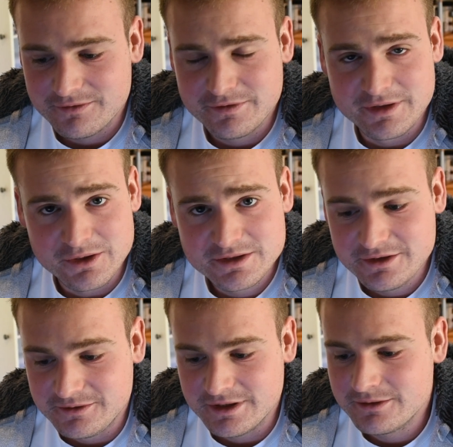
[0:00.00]
for those
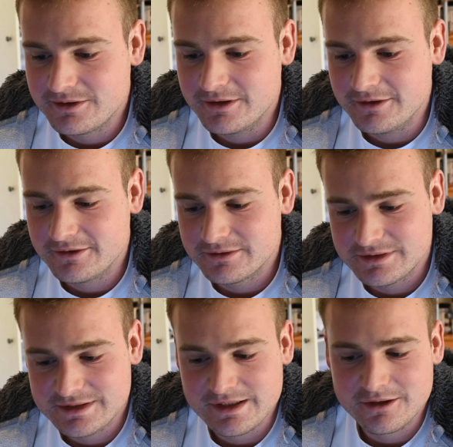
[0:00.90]
who don't know,
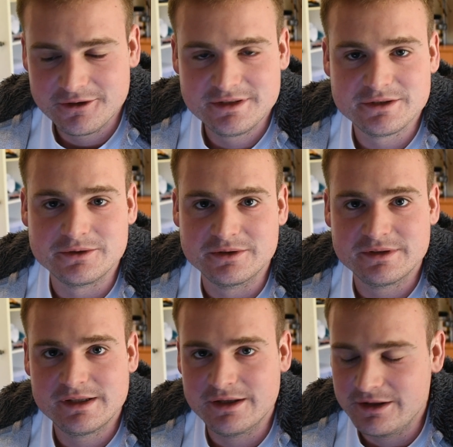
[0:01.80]
steroids or
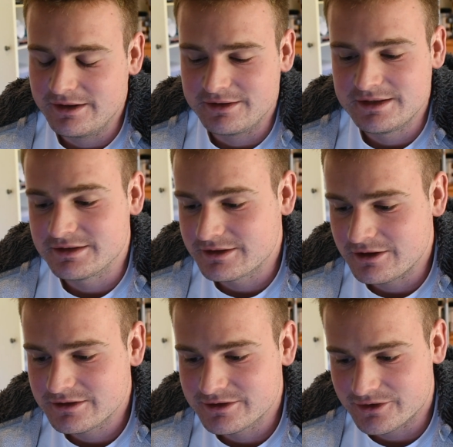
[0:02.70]
uh,
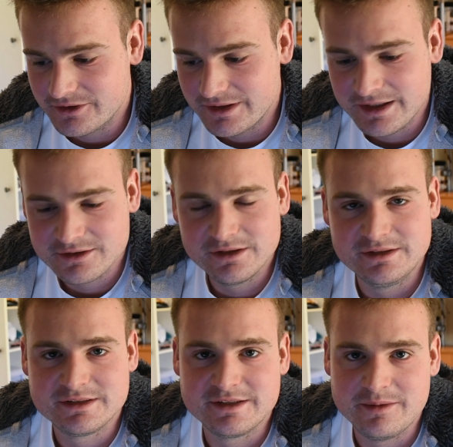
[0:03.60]
testosterone actually
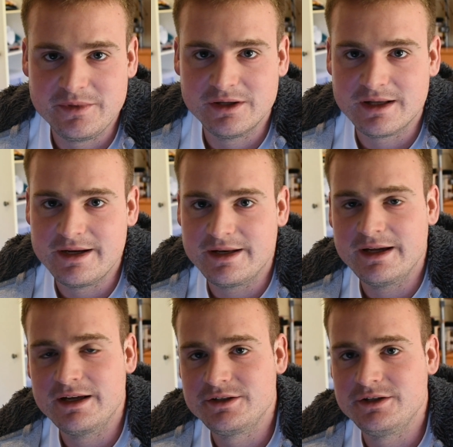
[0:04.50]
stimulate
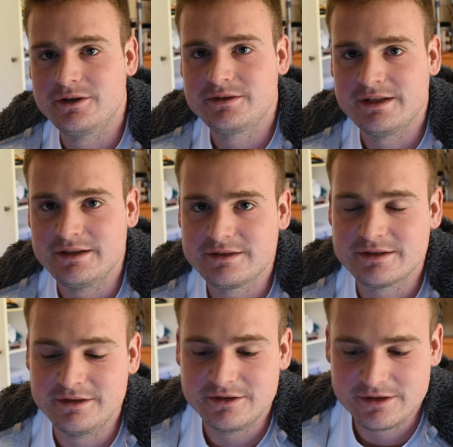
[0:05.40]

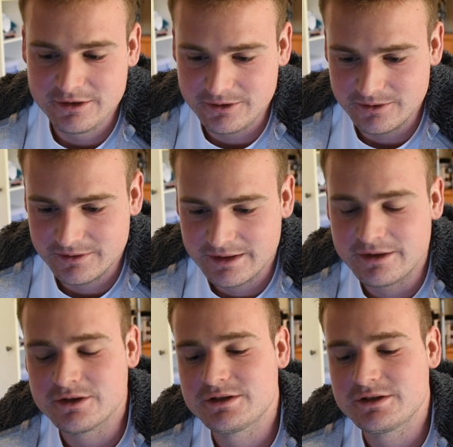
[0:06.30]
angiotensin 2, and I'll